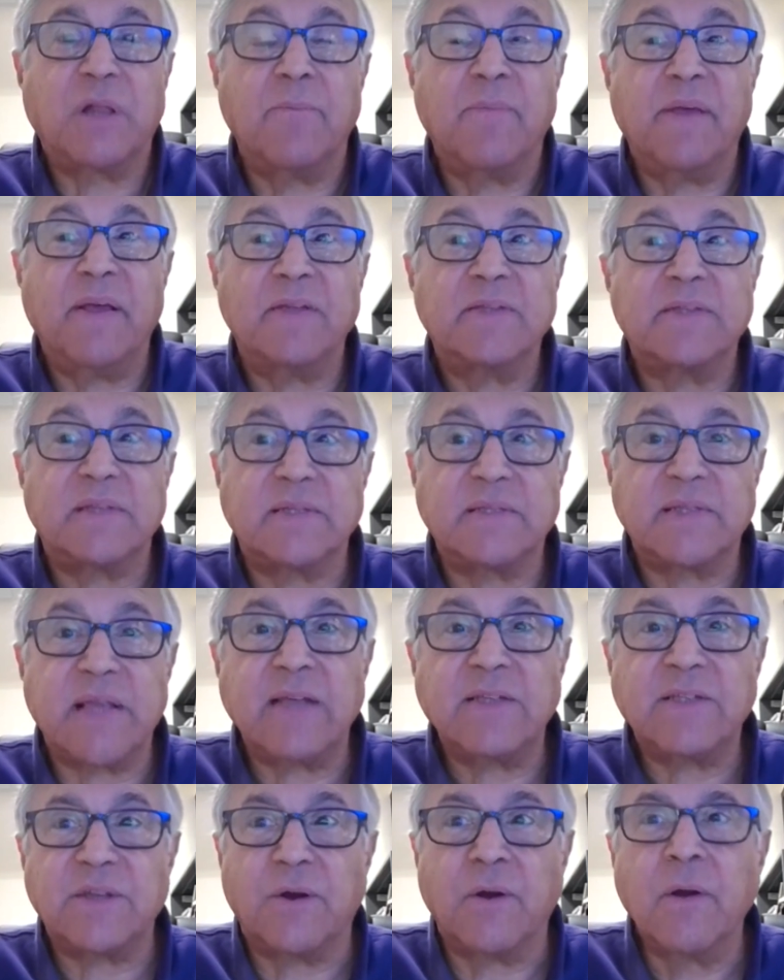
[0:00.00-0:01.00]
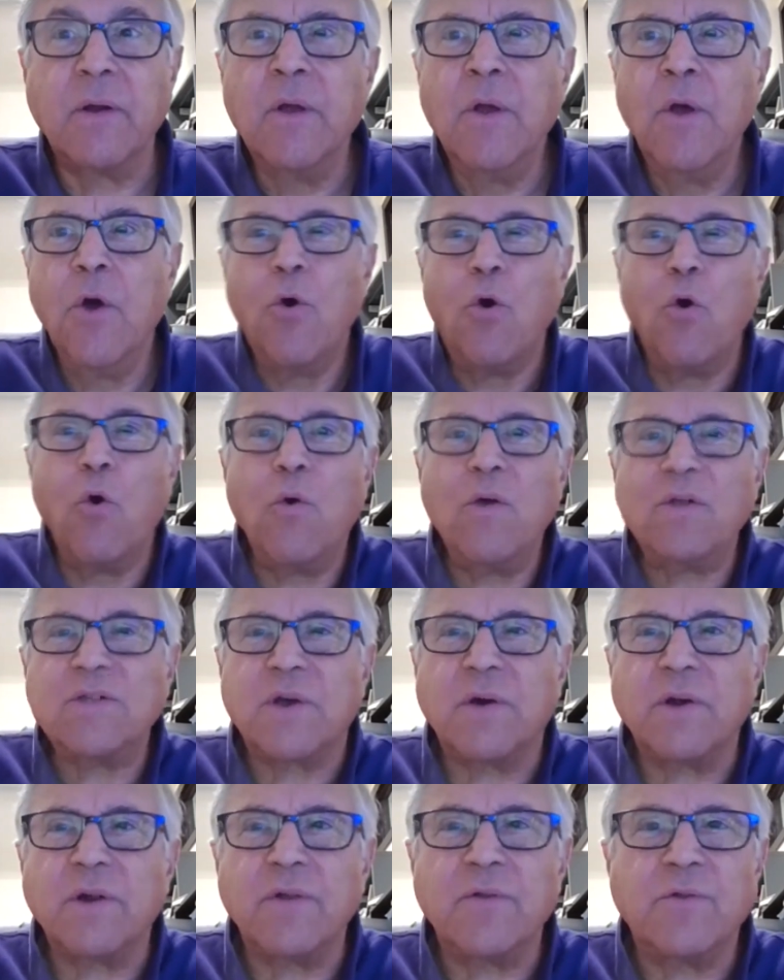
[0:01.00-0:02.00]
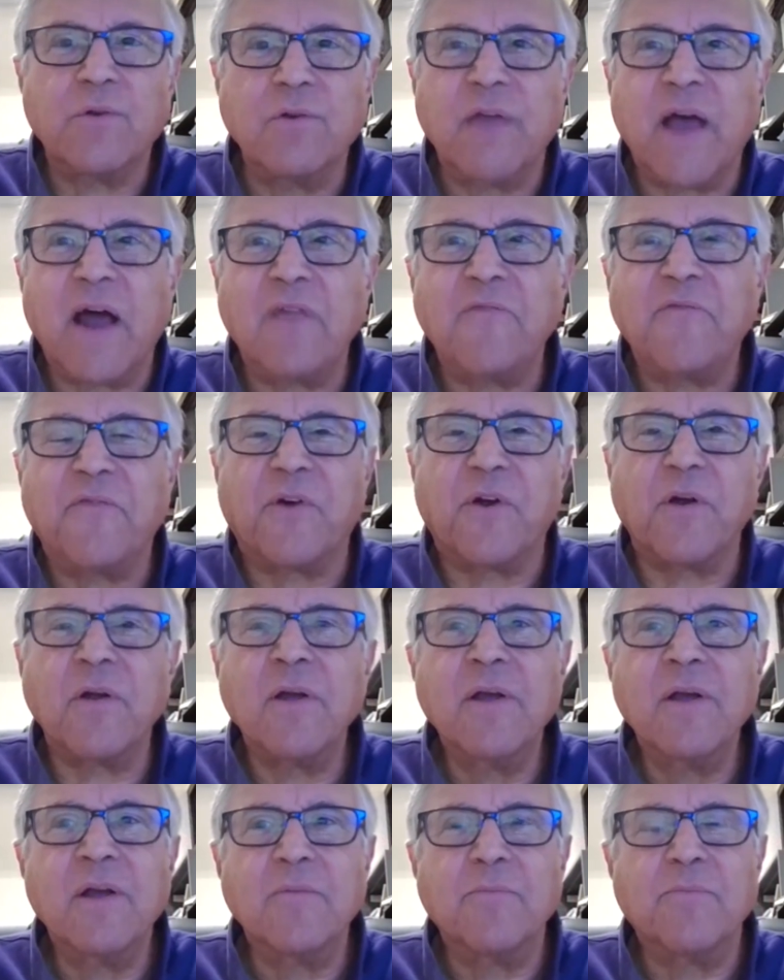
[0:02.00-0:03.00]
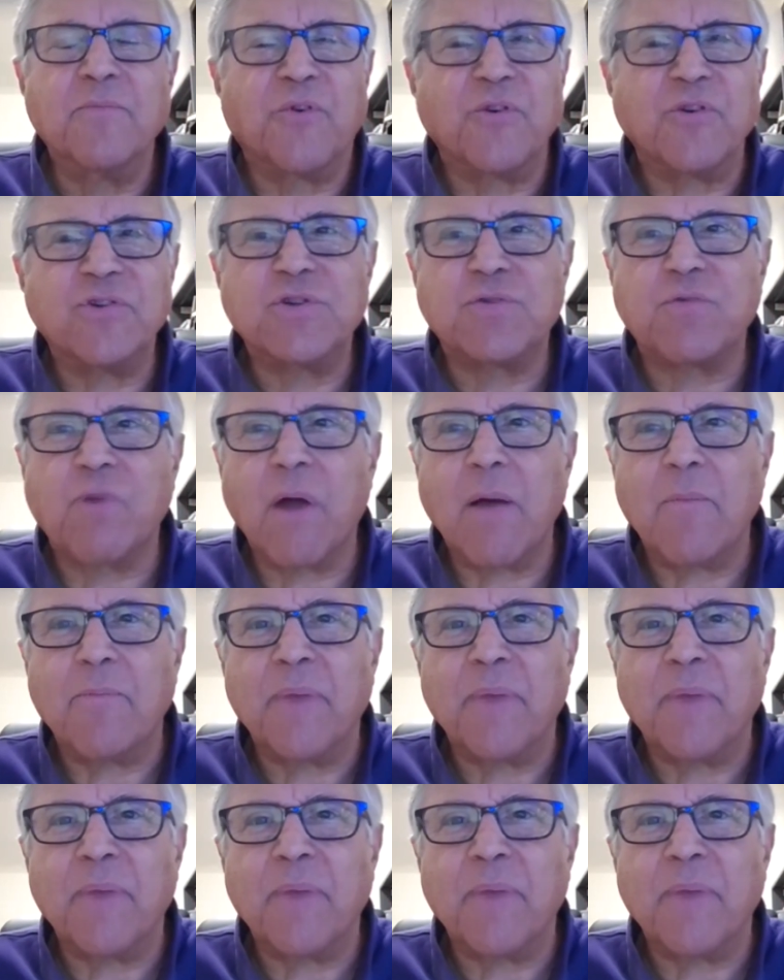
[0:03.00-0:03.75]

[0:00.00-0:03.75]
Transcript: be a successor. Who is going to do that for? For Trump,